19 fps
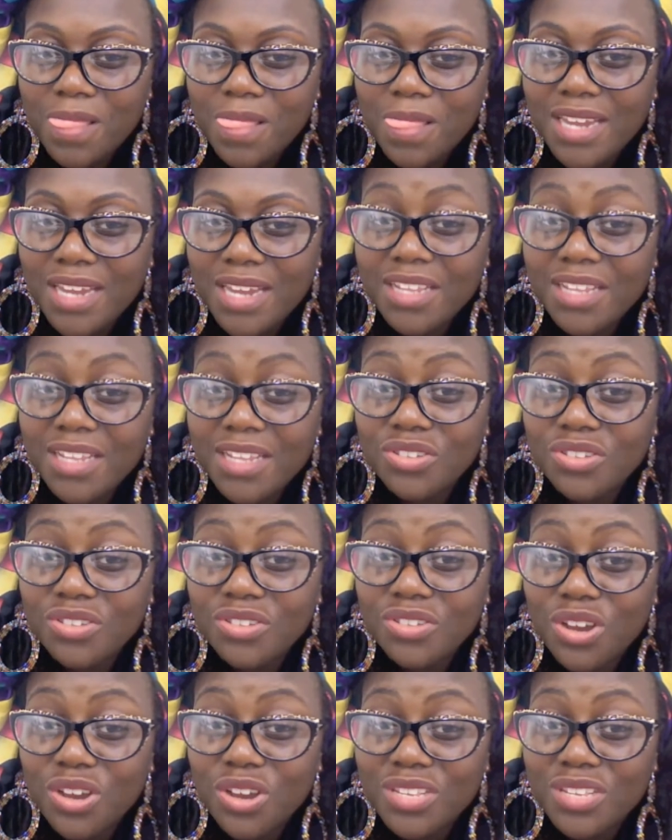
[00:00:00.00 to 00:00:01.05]
and then you're going to
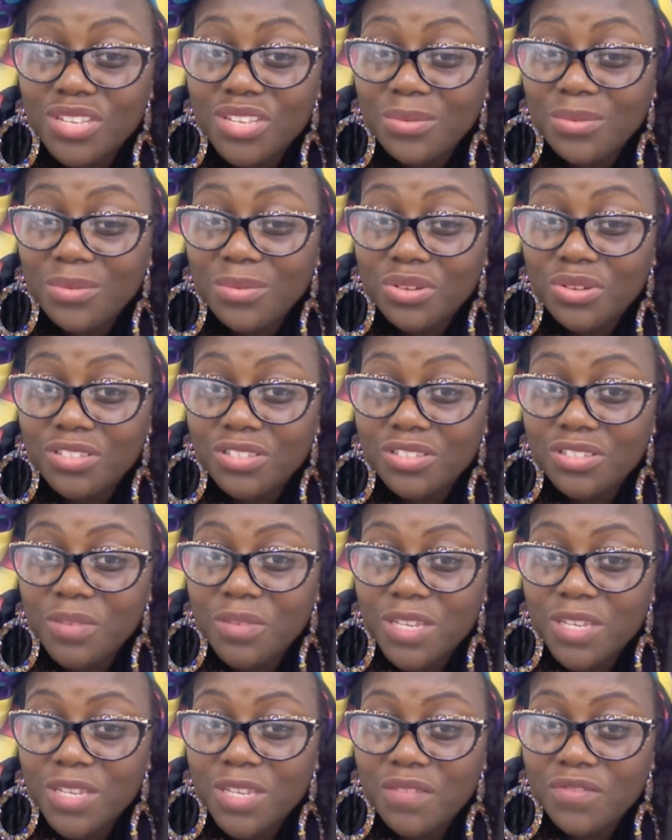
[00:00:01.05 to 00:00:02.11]
know exactly what's the
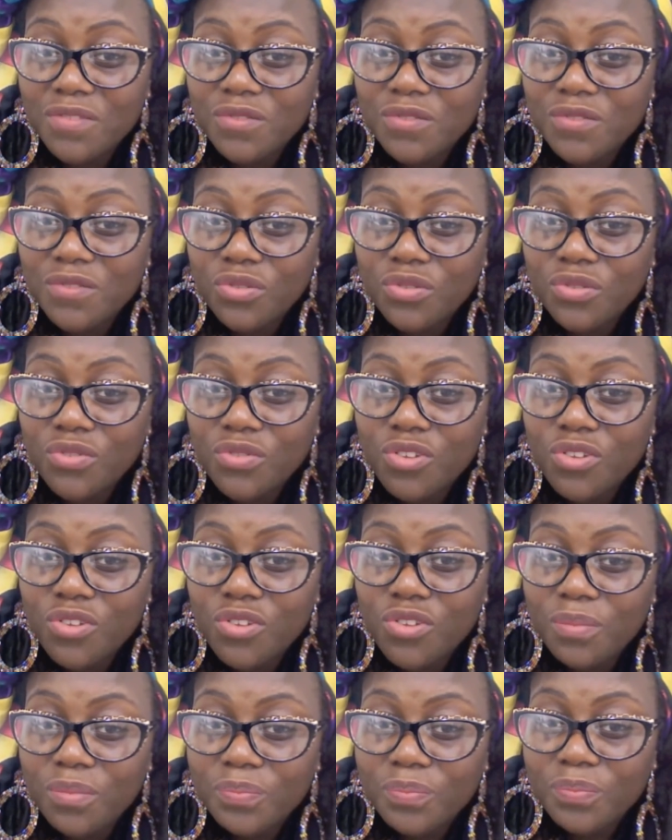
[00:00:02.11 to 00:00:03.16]
best method for
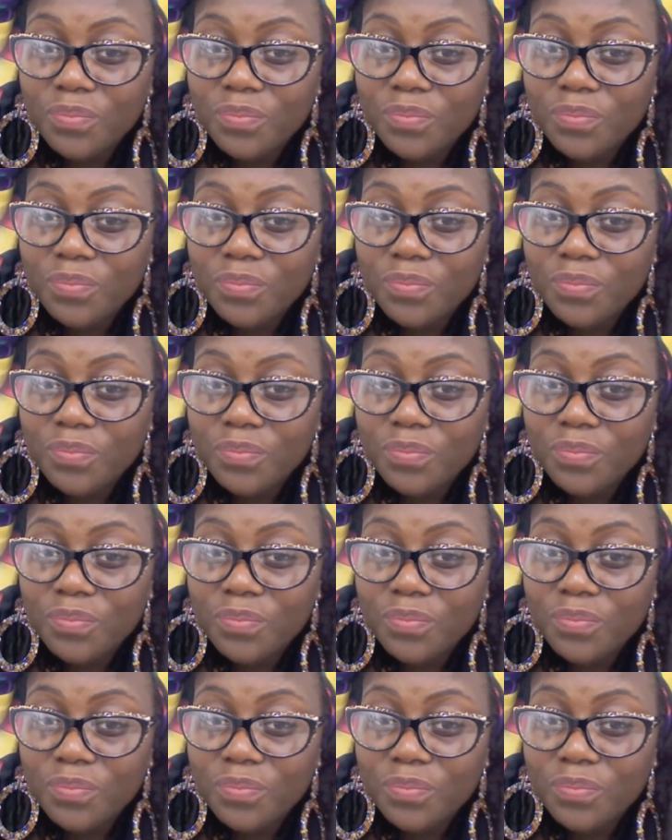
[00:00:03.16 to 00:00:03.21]
them.